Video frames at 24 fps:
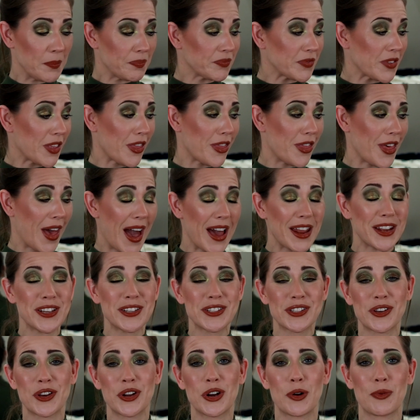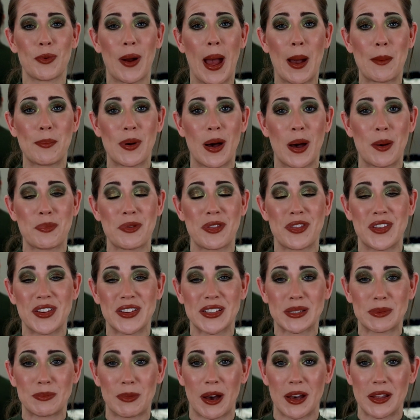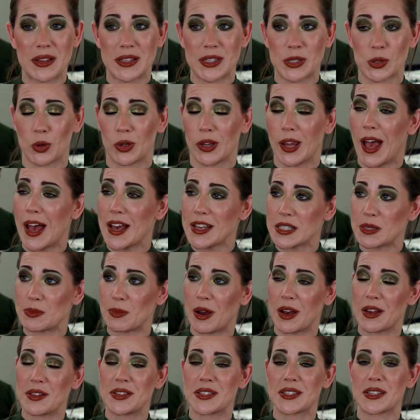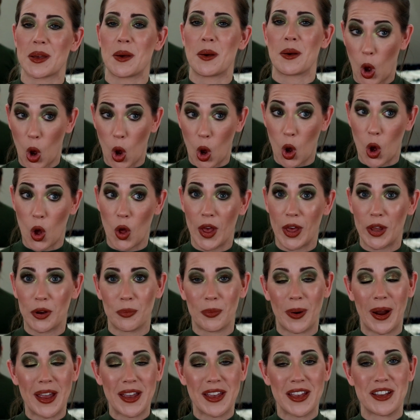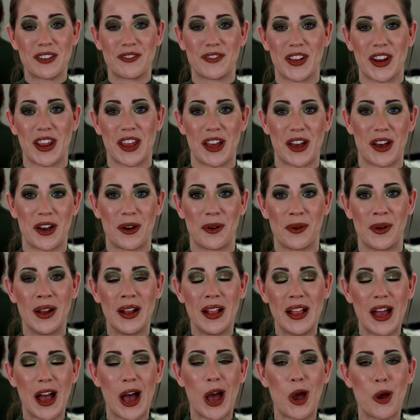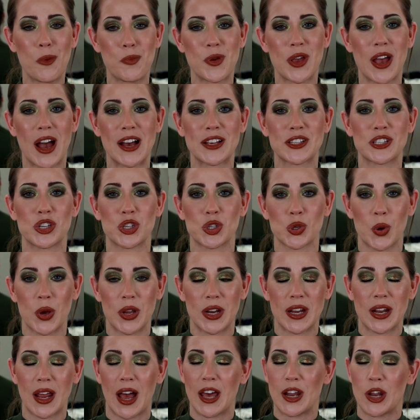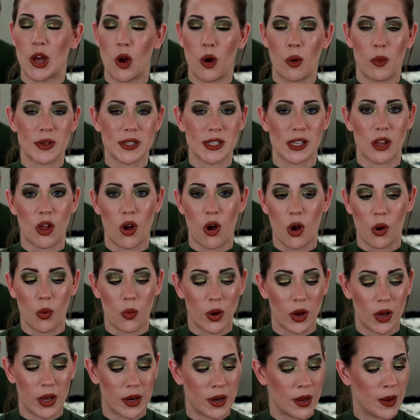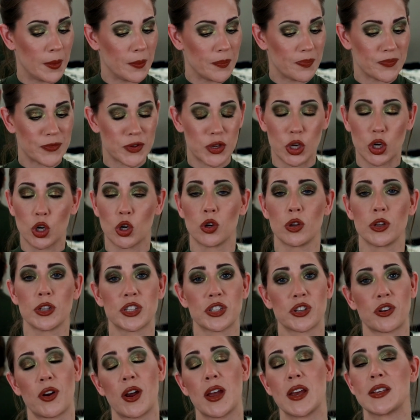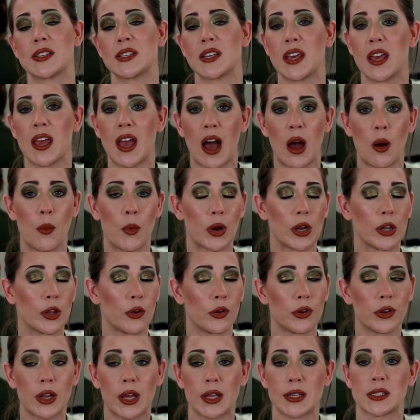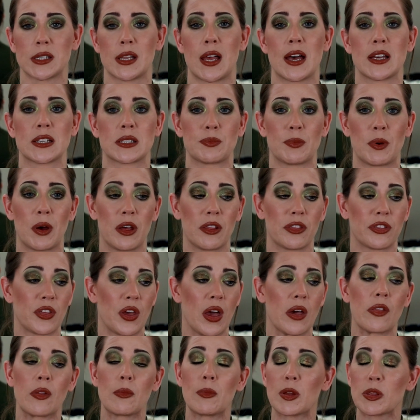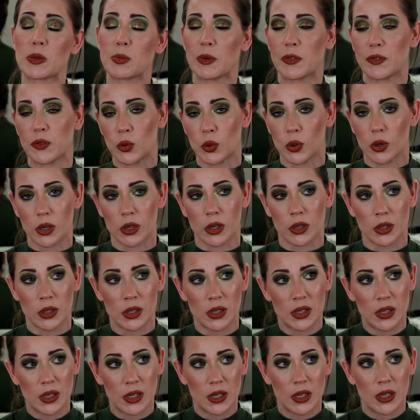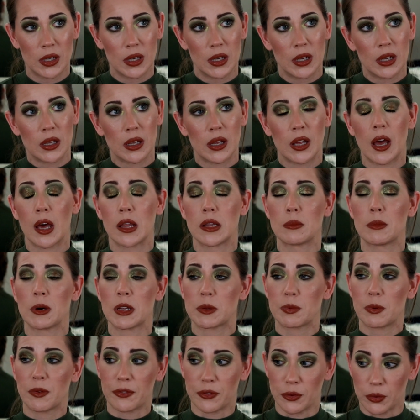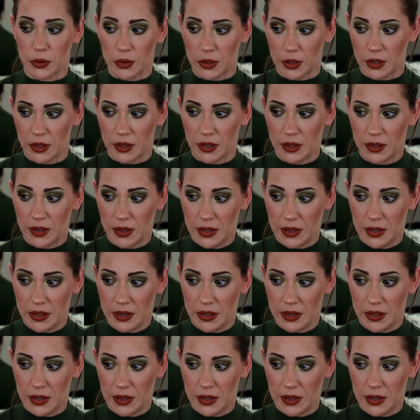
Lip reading: that is gonna wrap up this month's or last month's haul and ranking video. I hope you guys enjoyed it. I know it was a long one. Your girl is crazy. I went a little nuts last month, and the month before, and the month before.